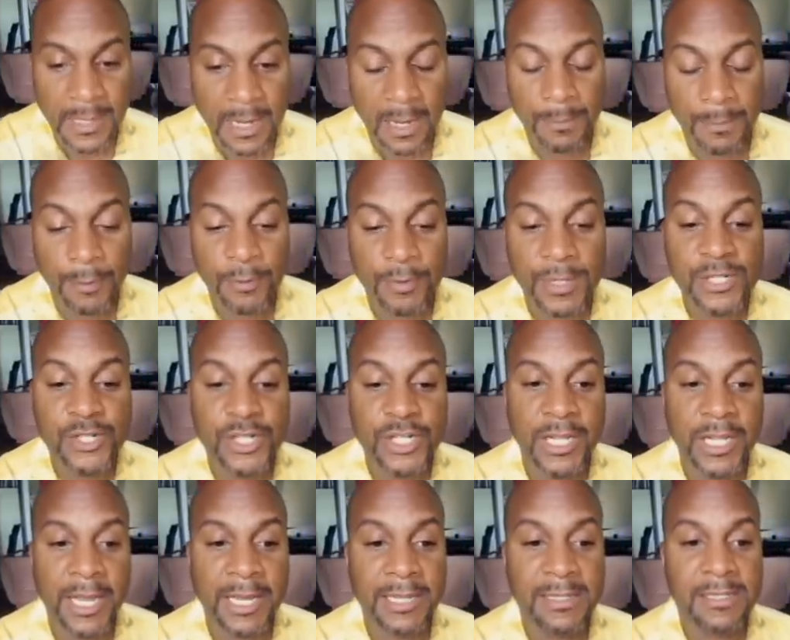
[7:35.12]

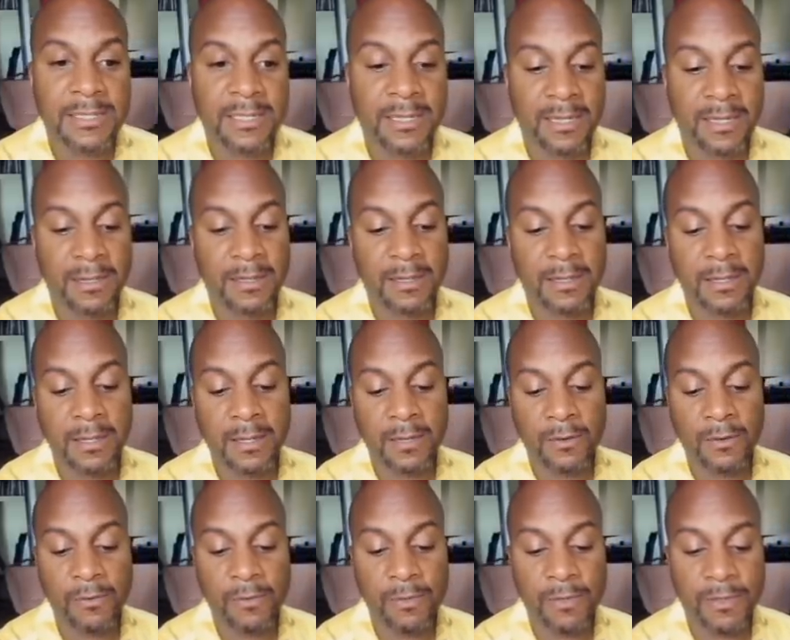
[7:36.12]
appreciates, you know,